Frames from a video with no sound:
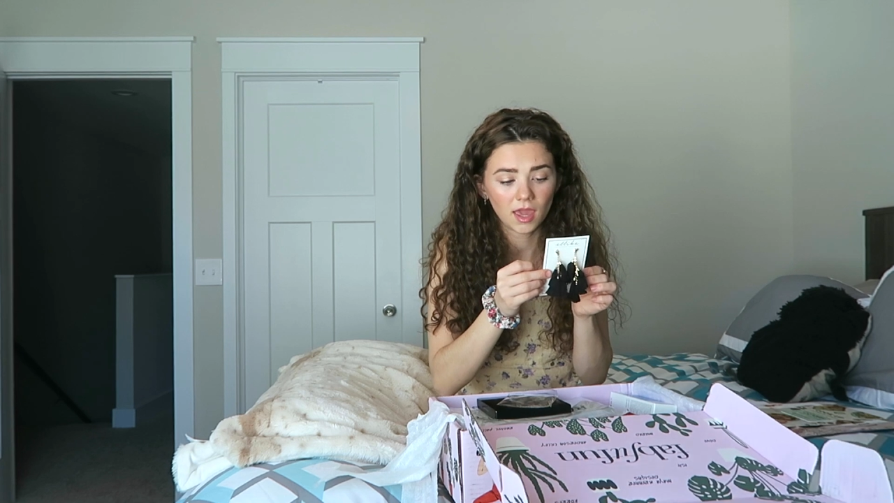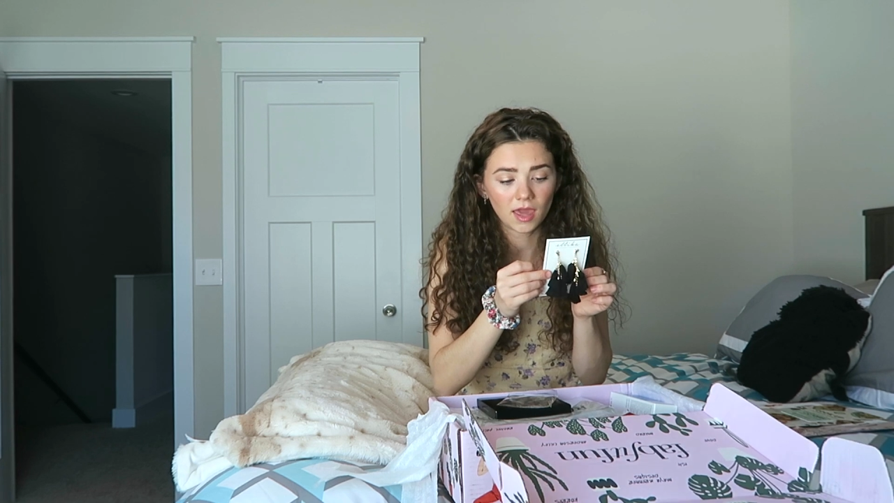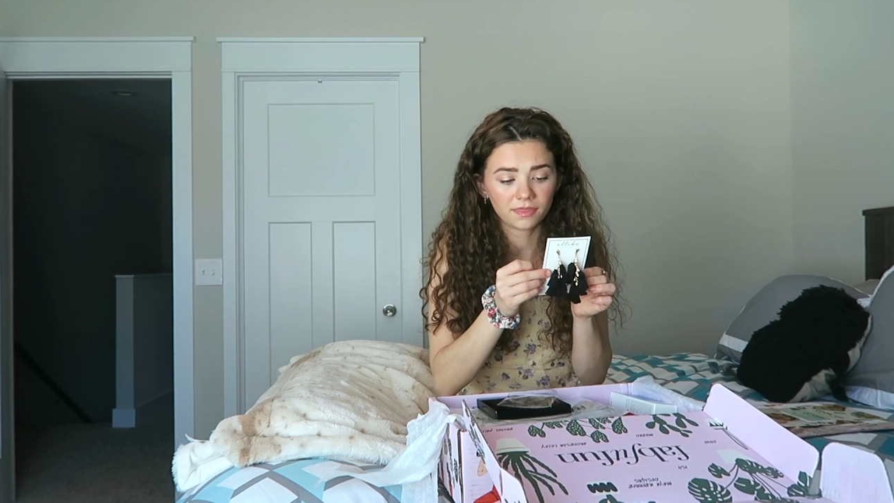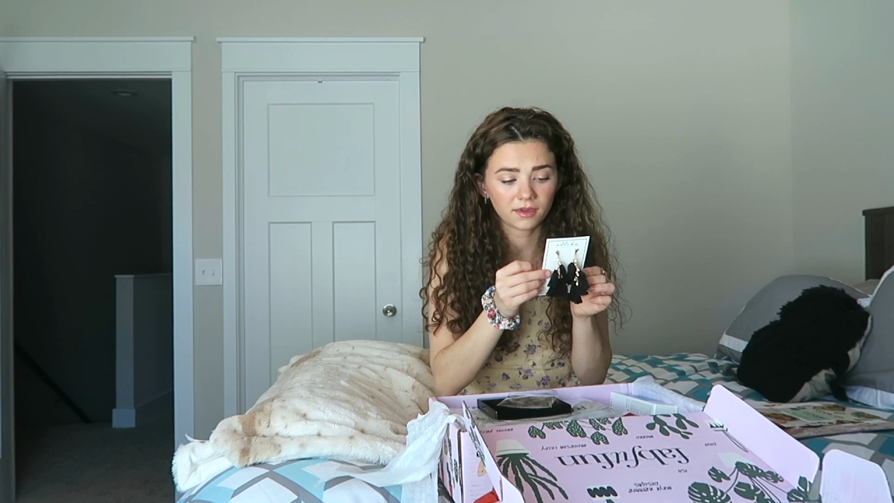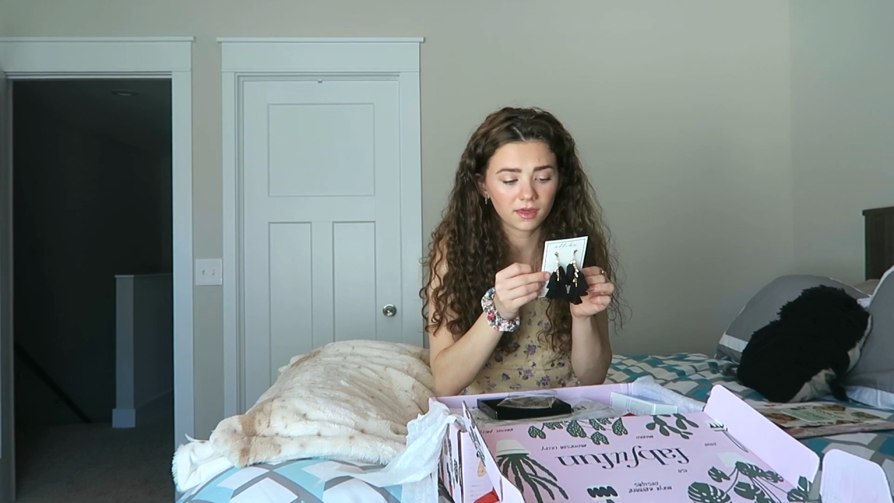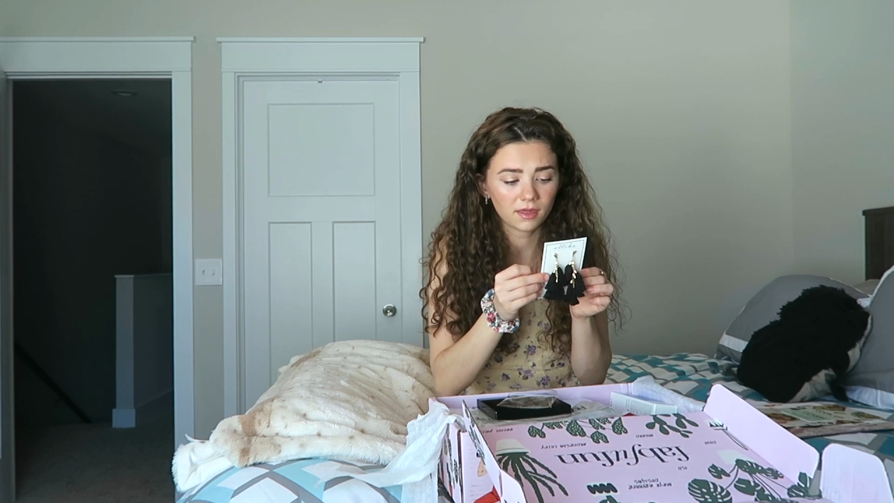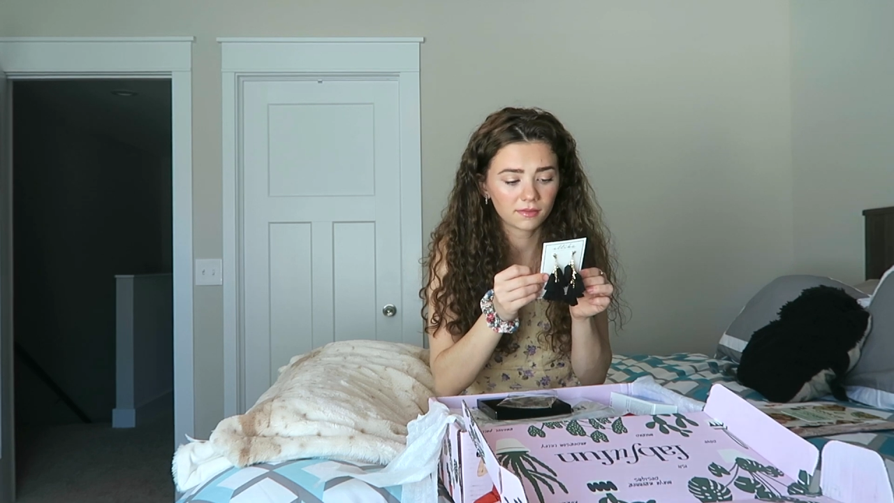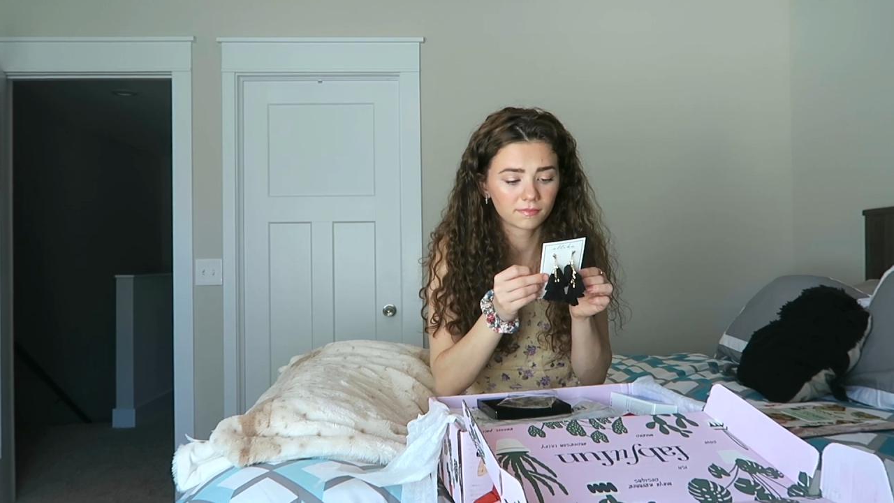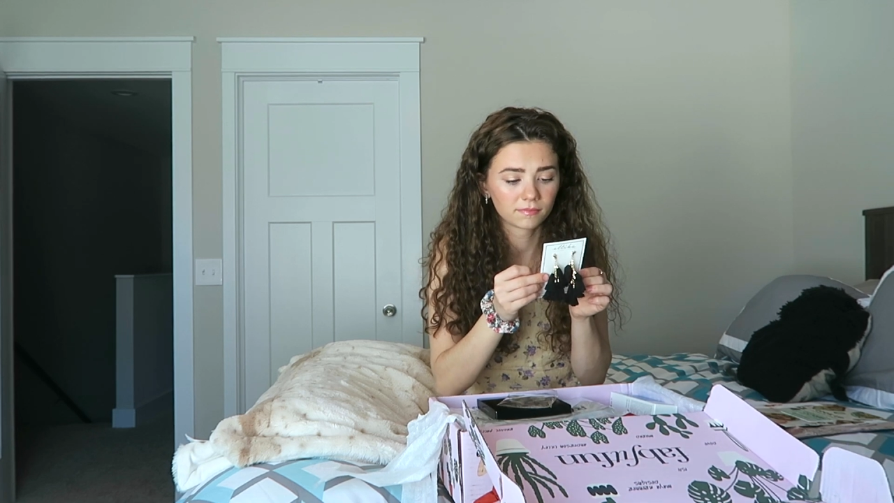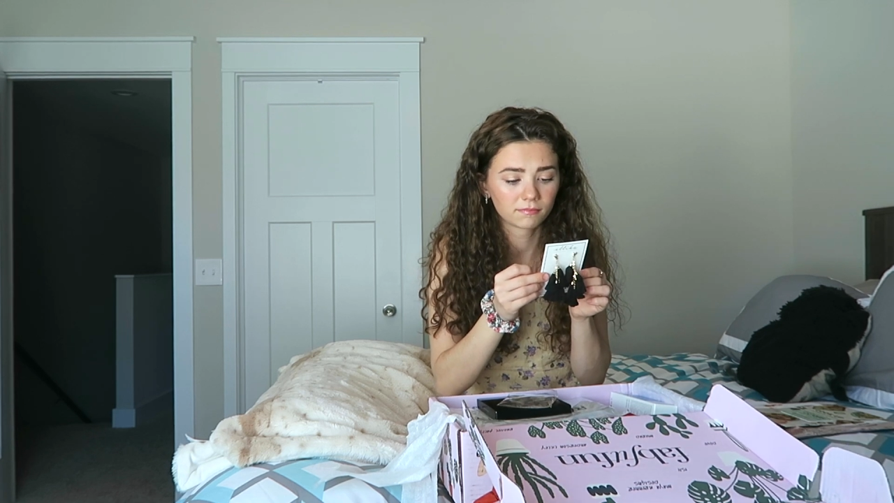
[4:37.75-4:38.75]
Ethica
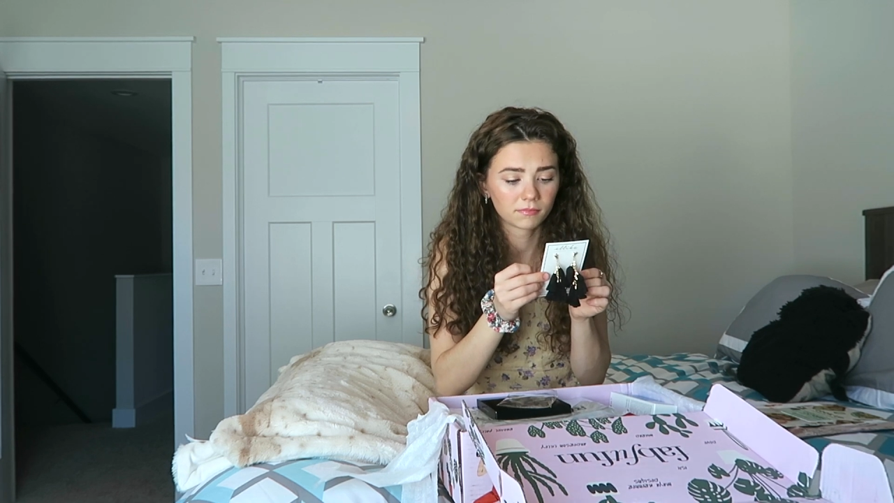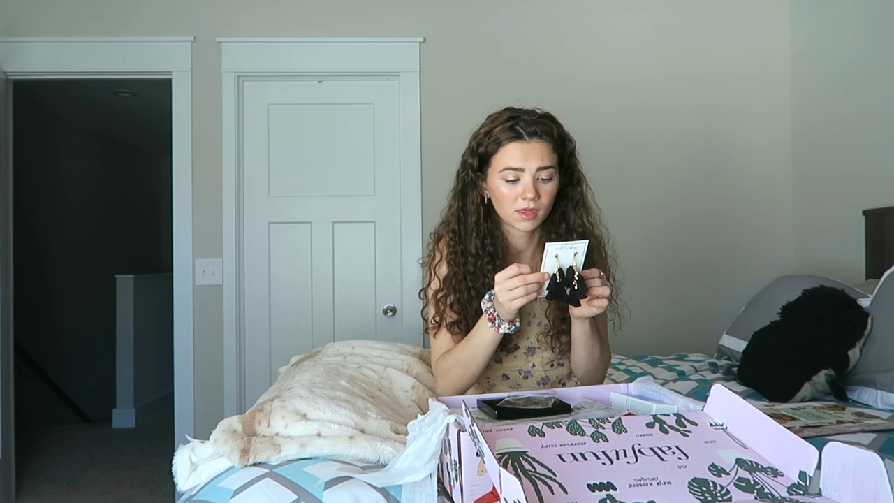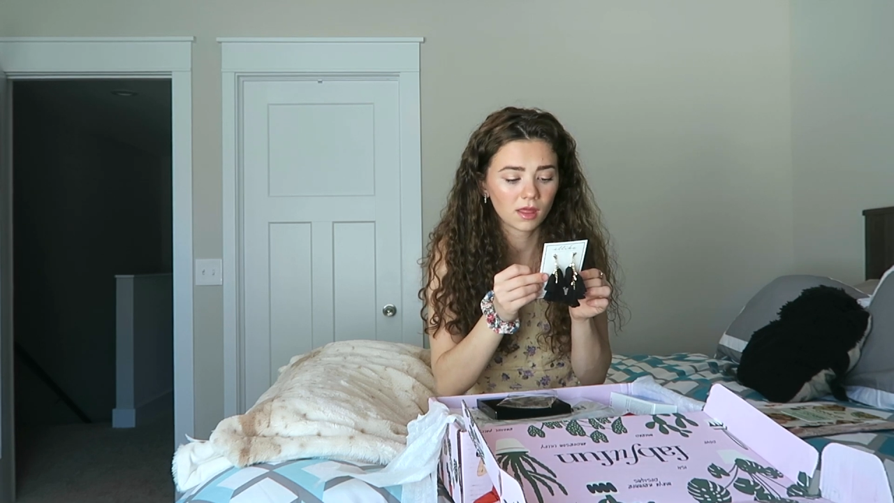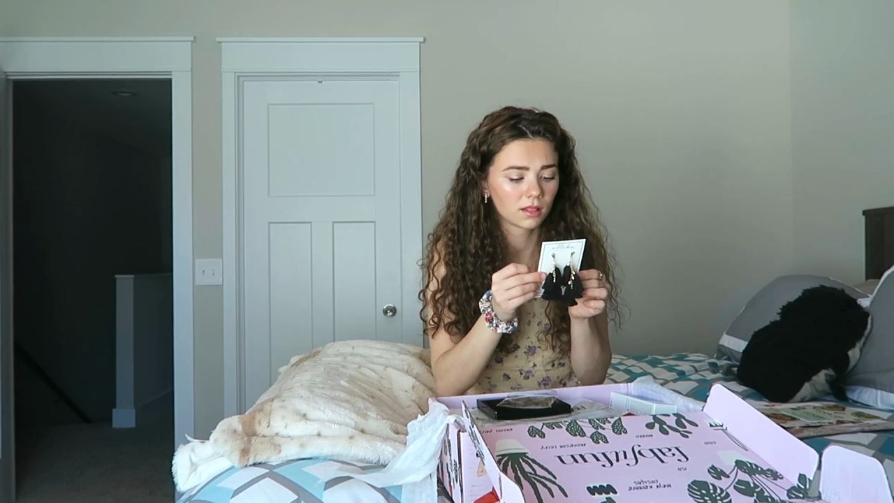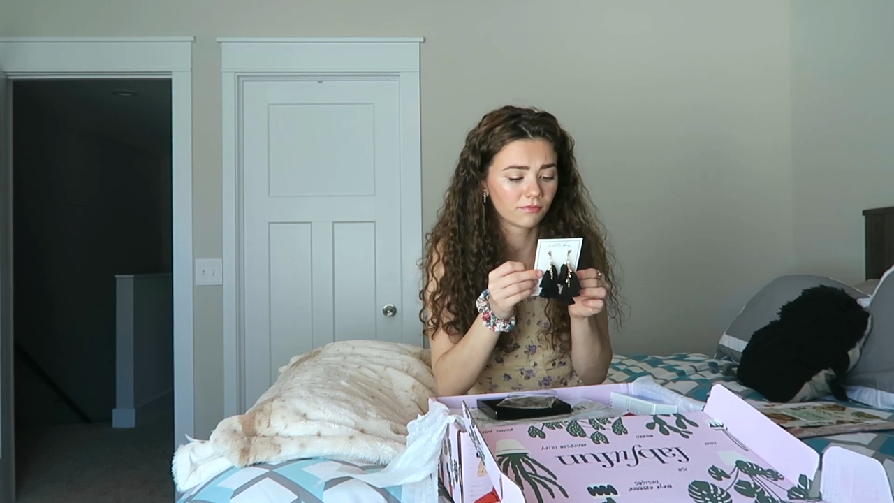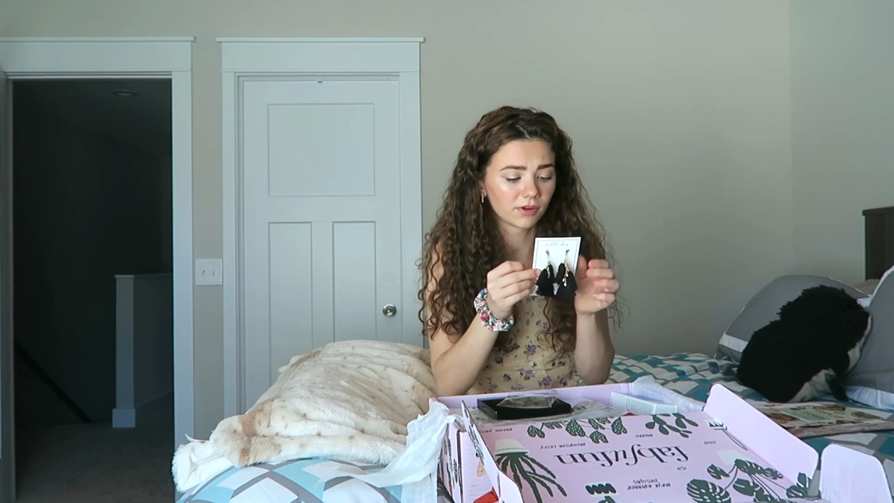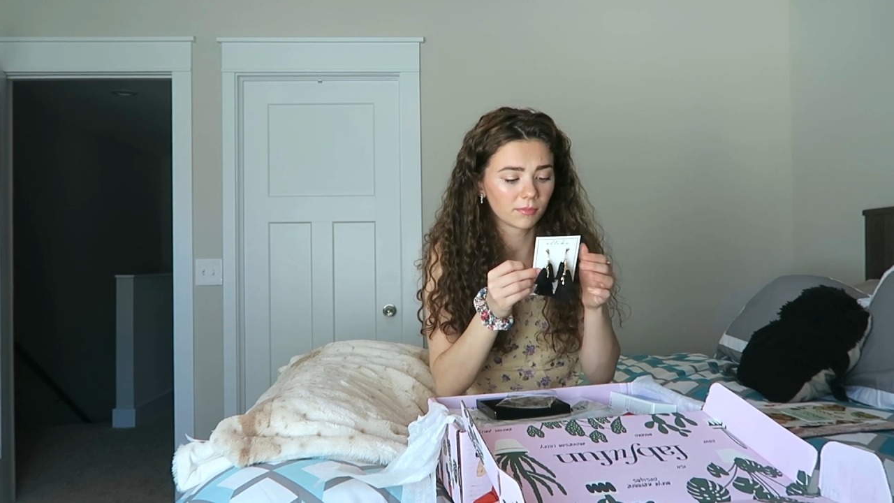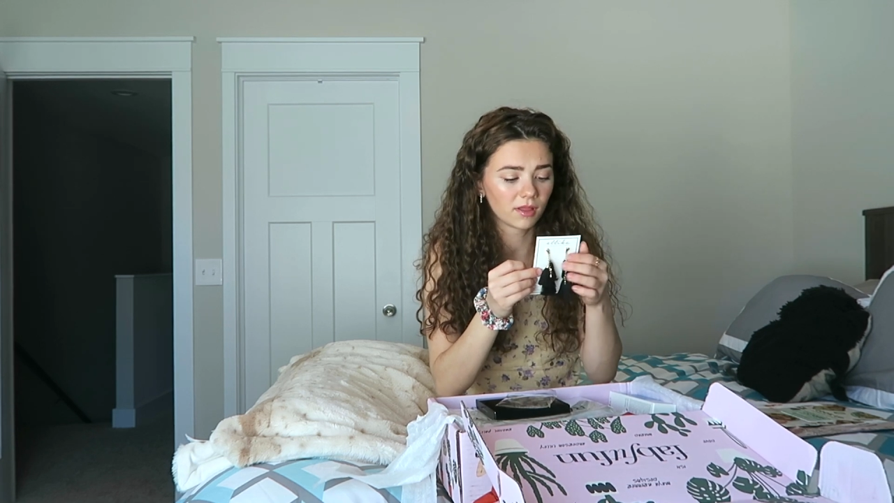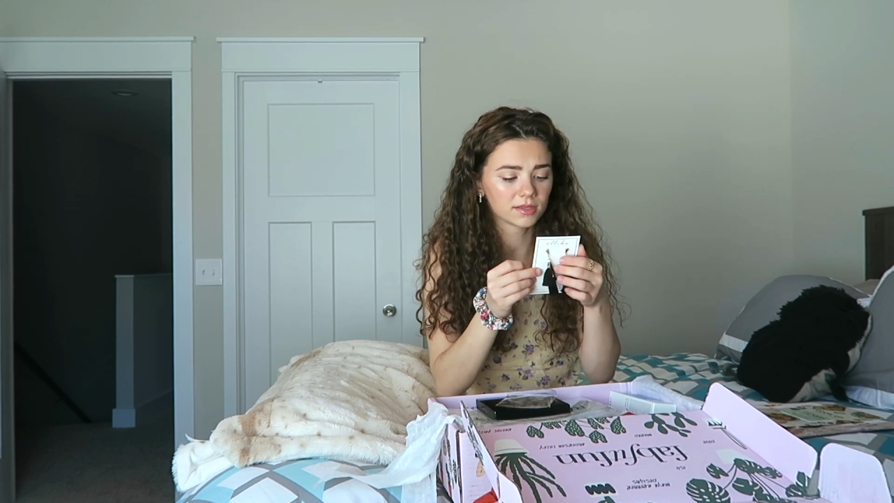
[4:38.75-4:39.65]
from